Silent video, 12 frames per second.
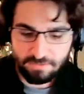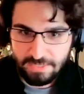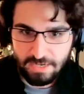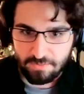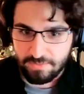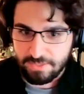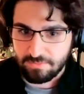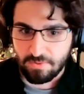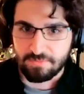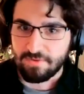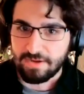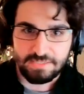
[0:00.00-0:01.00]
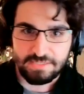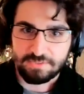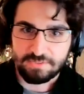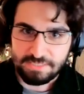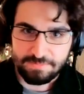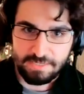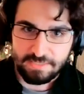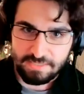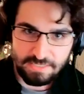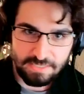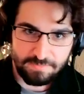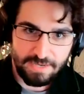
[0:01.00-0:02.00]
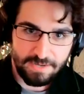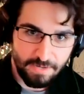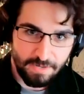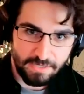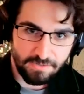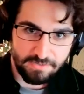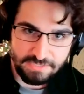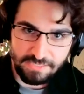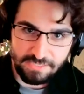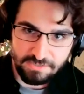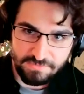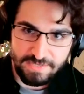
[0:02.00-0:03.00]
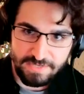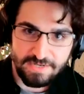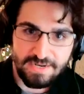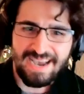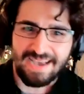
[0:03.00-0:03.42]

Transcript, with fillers: we got we were invited to exhibit at the EPA America Recycles Fair,